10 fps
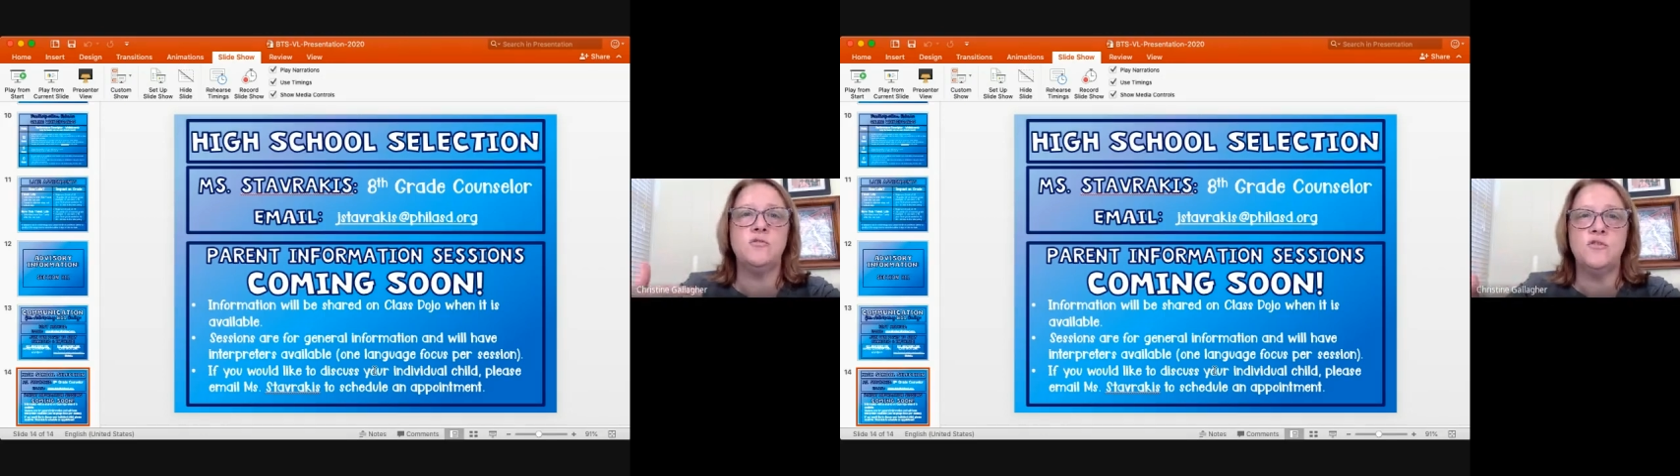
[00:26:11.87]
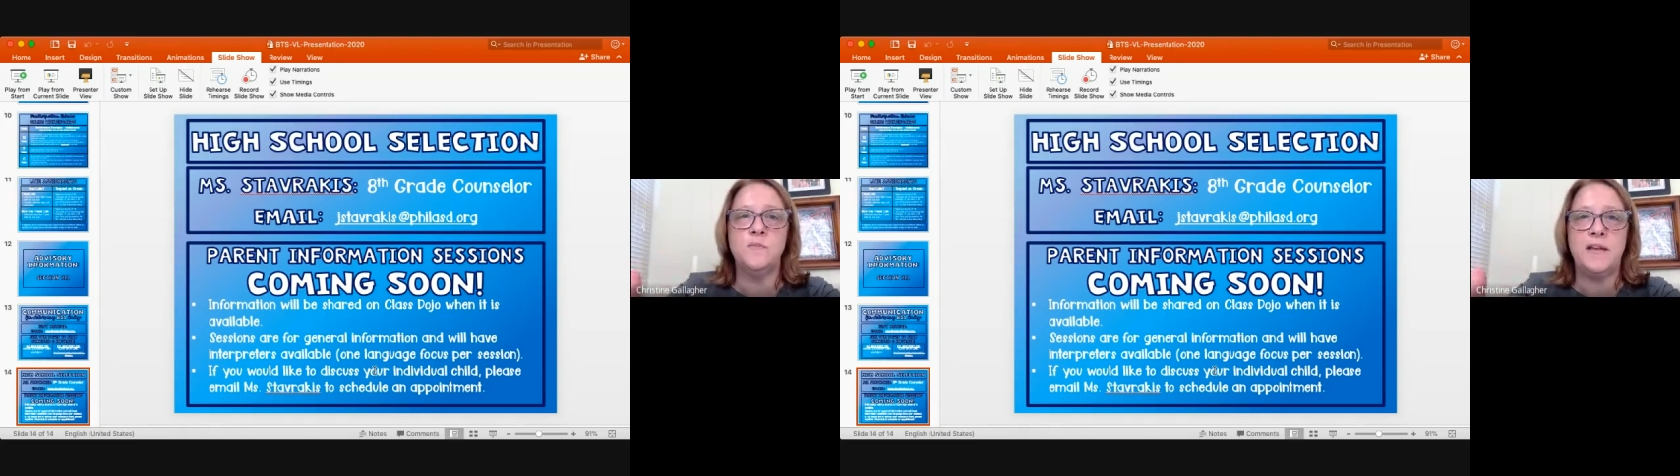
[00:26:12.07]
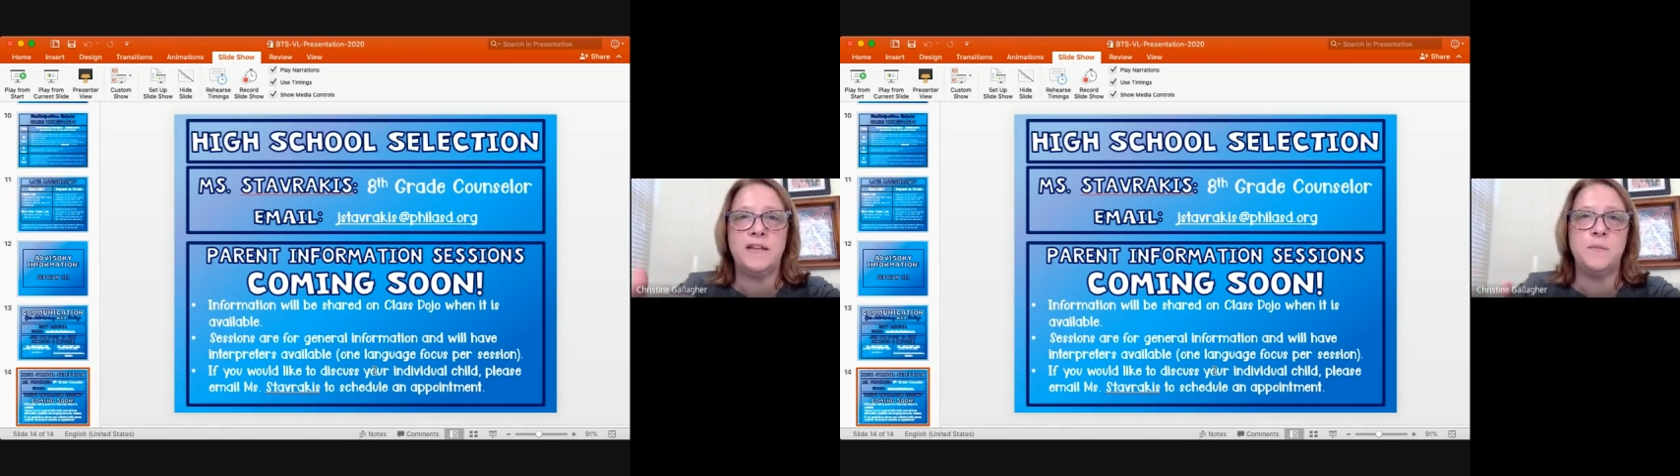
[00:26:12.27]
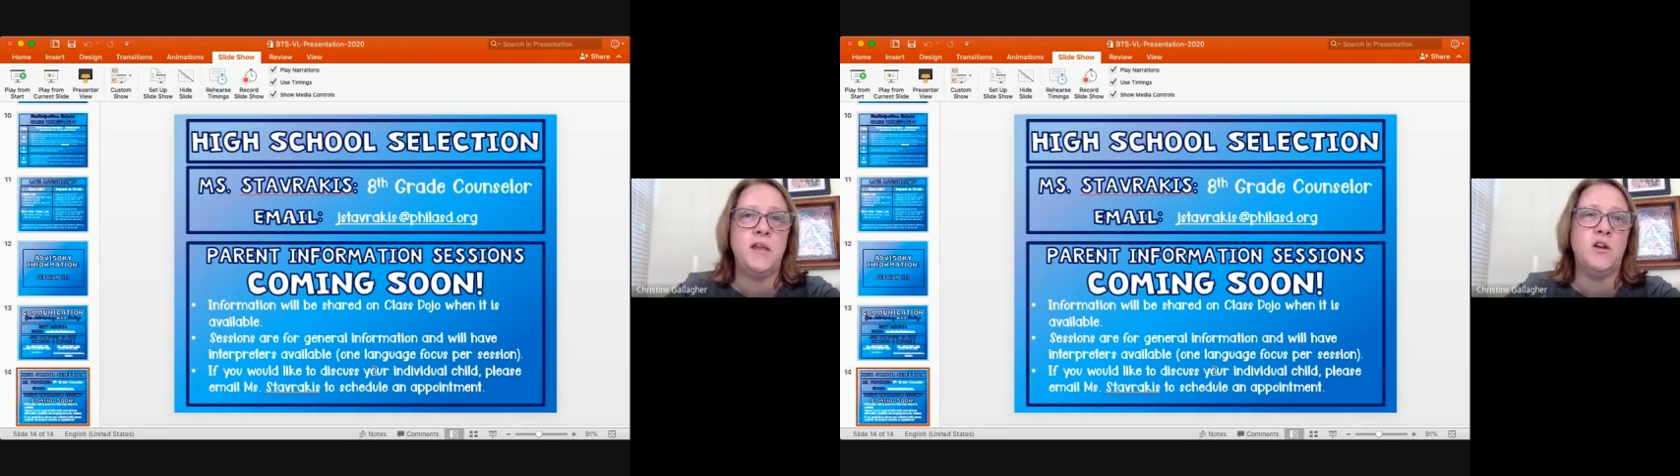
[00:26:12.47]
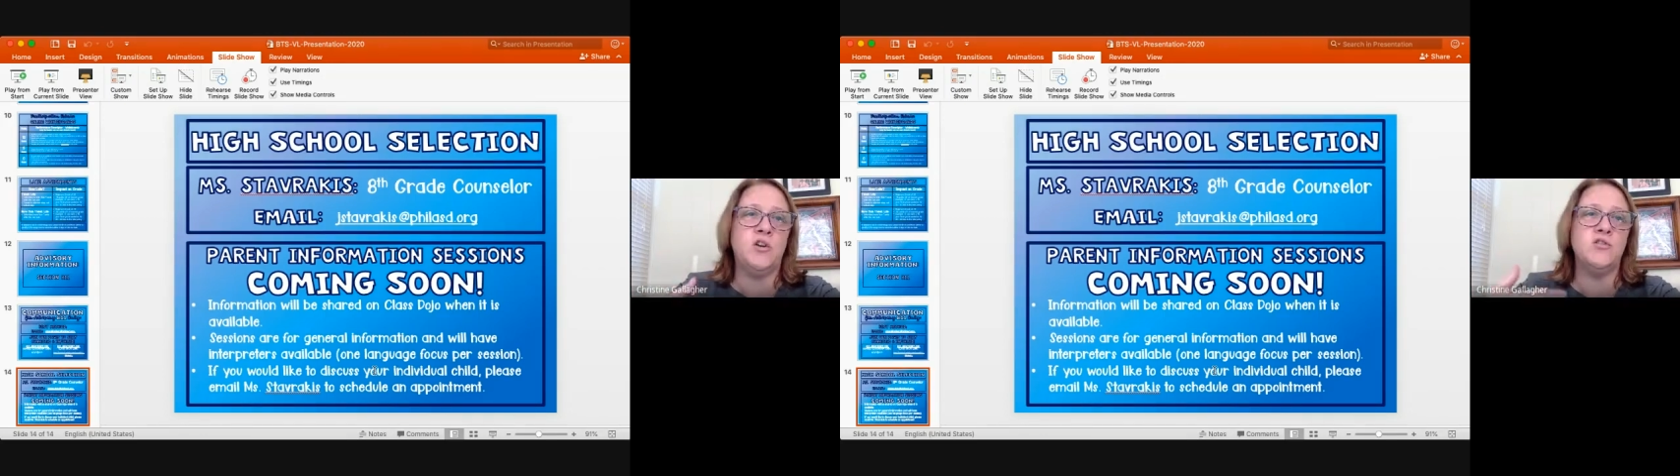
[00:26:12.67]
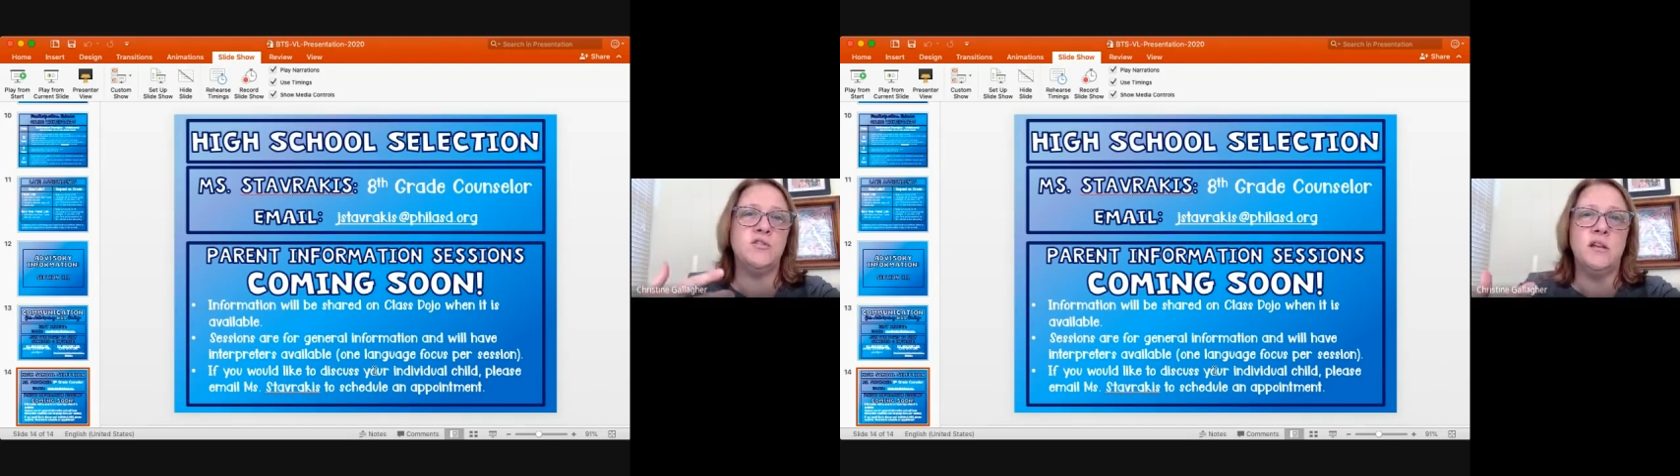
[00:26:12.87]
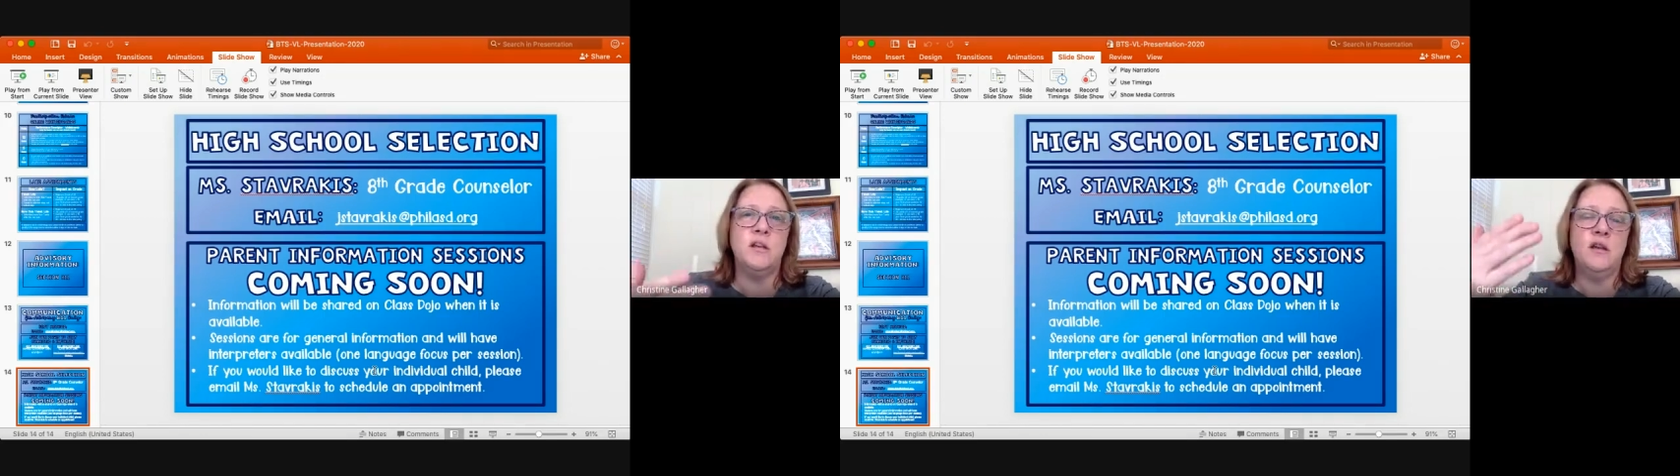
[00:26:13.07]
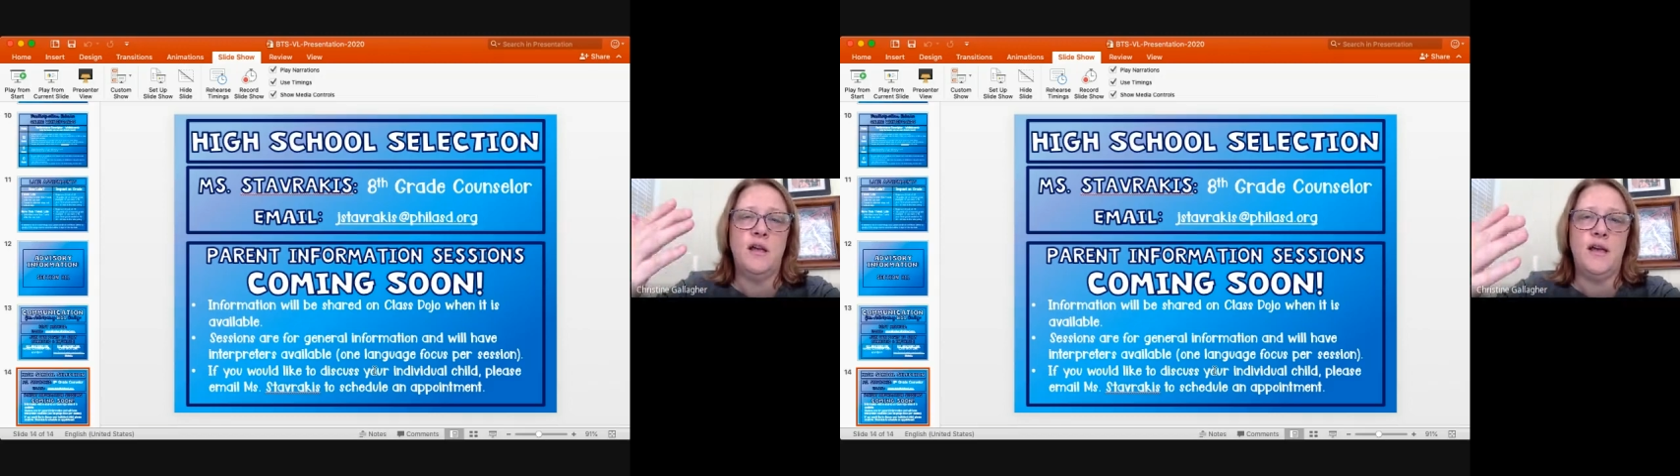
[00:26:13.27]
Uzbek speakers,
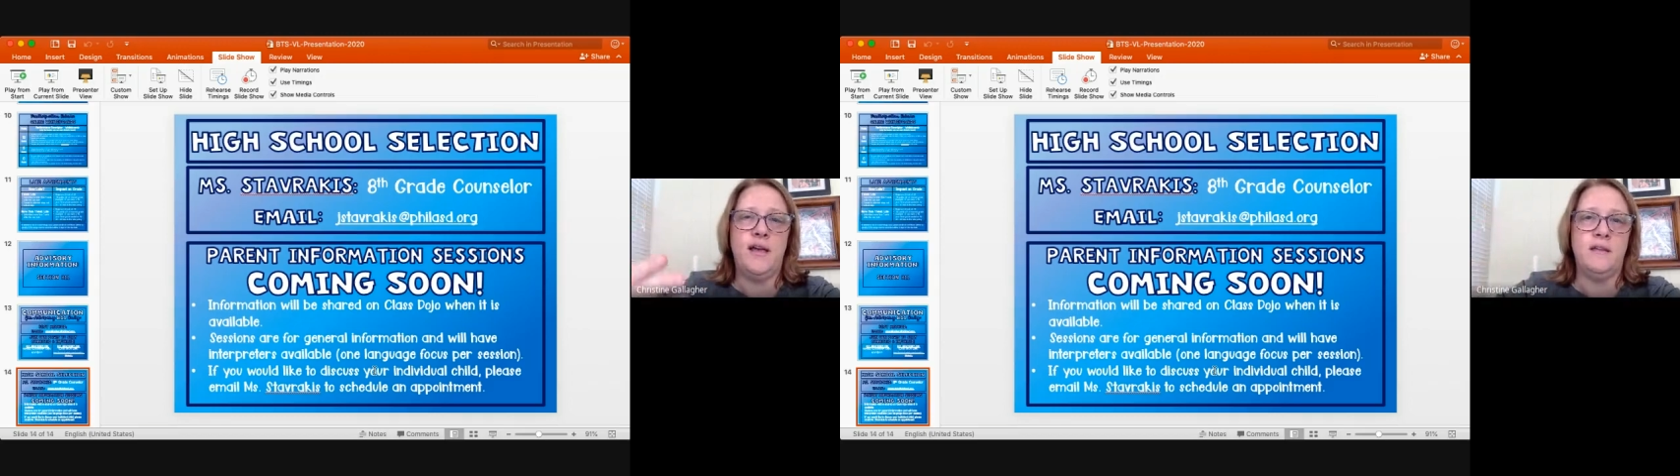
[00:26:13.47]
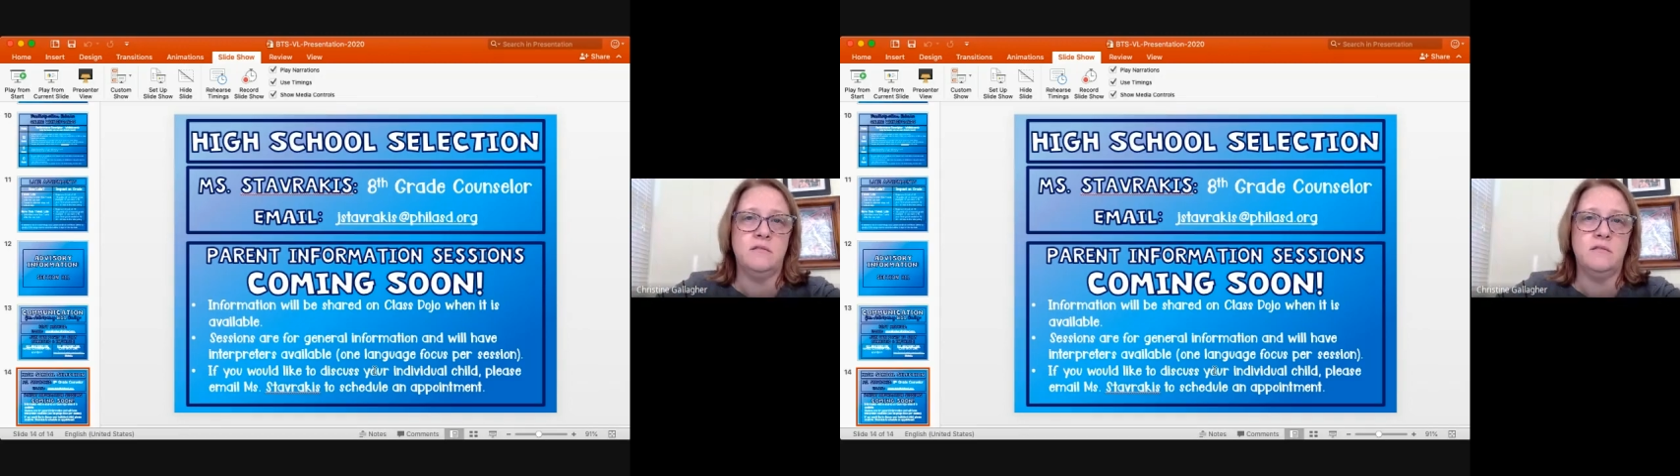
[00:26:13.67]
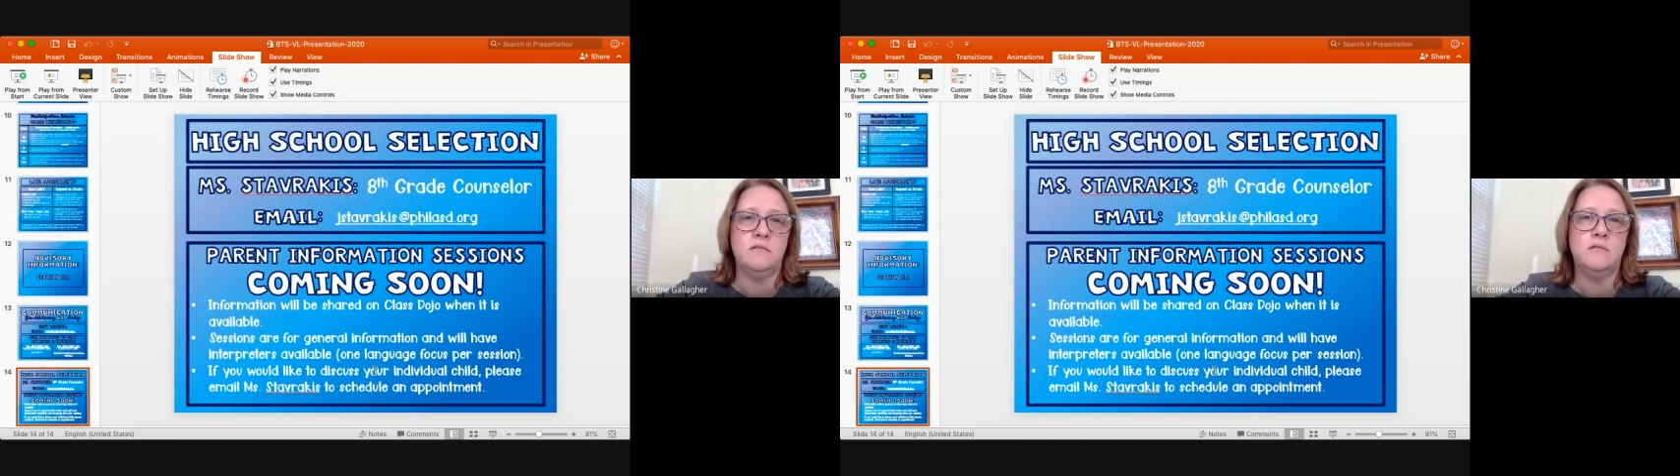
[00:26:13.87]
and